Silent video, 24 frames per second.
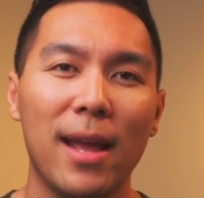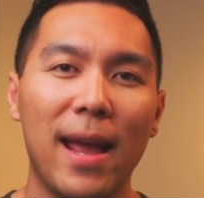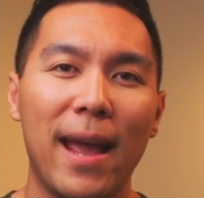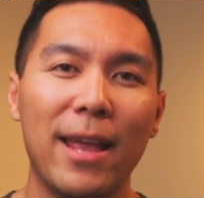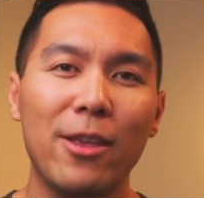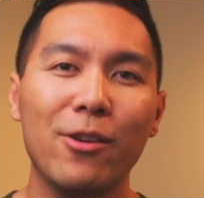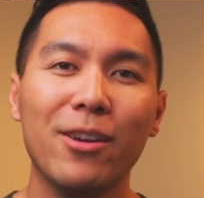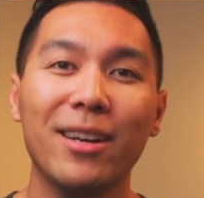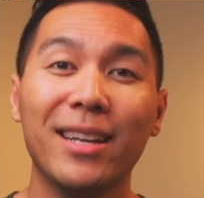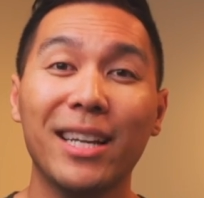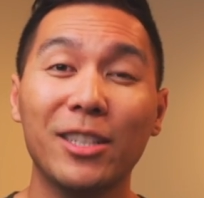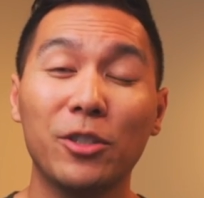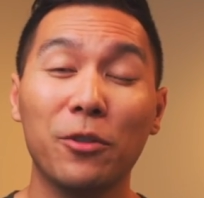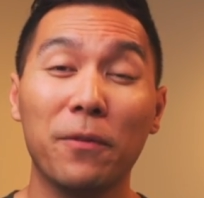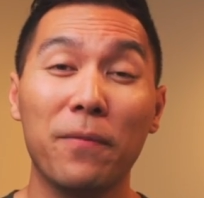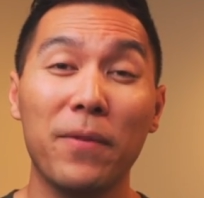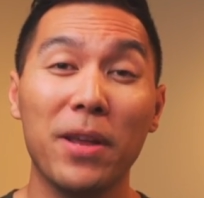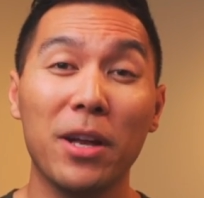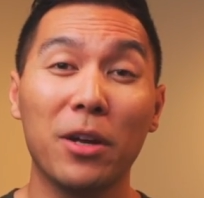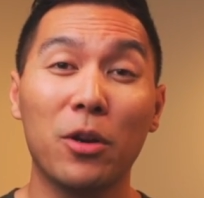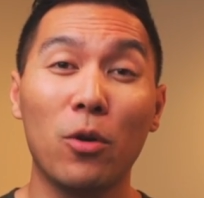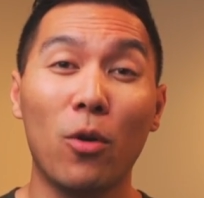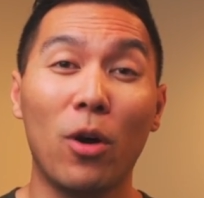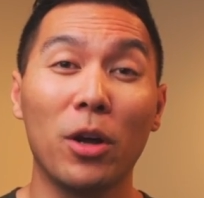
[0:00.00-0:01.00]
and you can get your
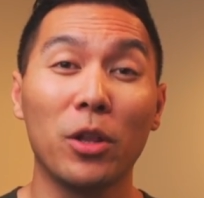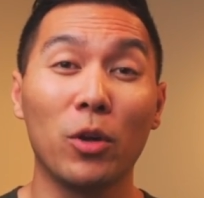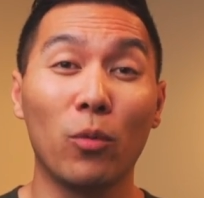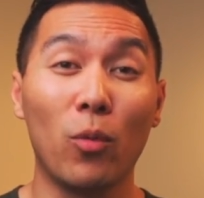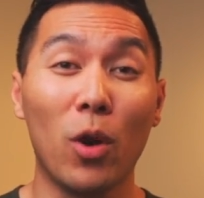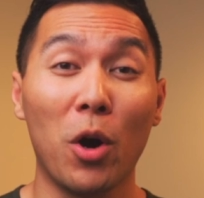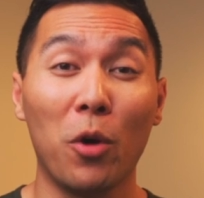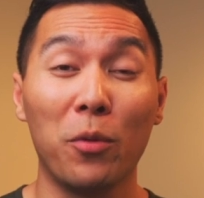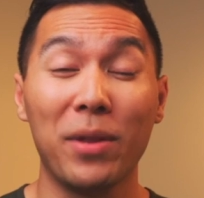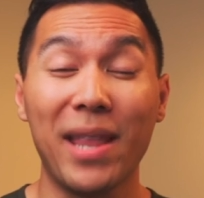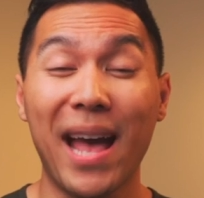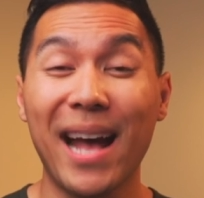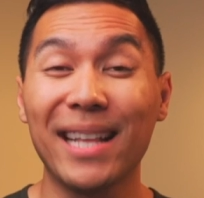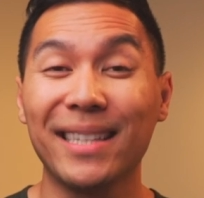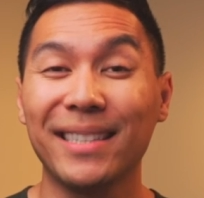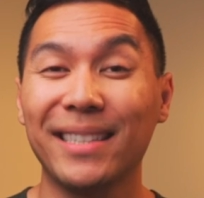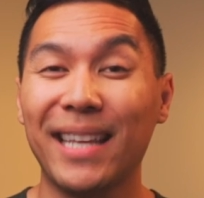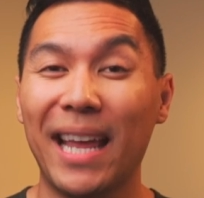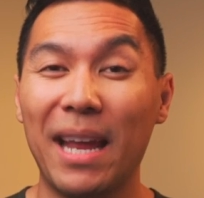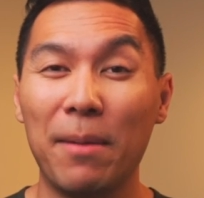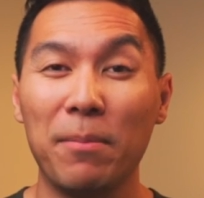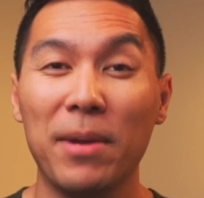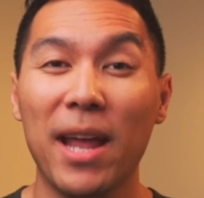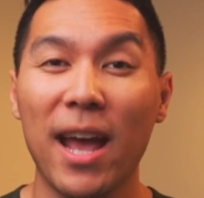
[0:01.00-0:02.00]
vehicle on the road that
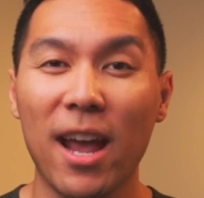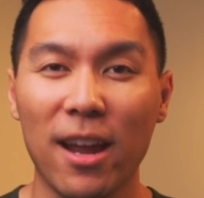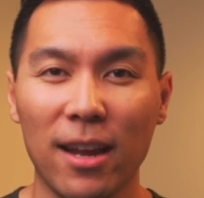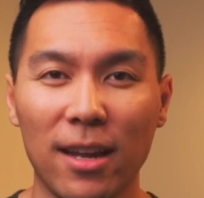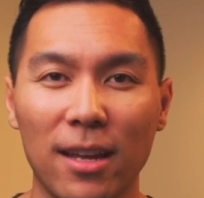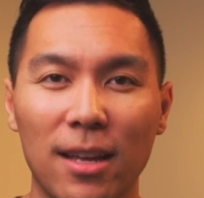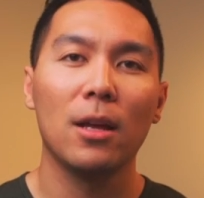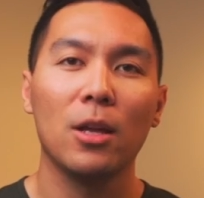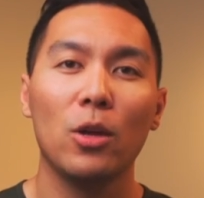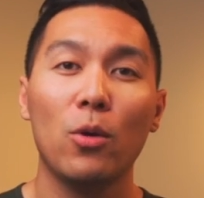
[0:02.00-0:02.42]
same day.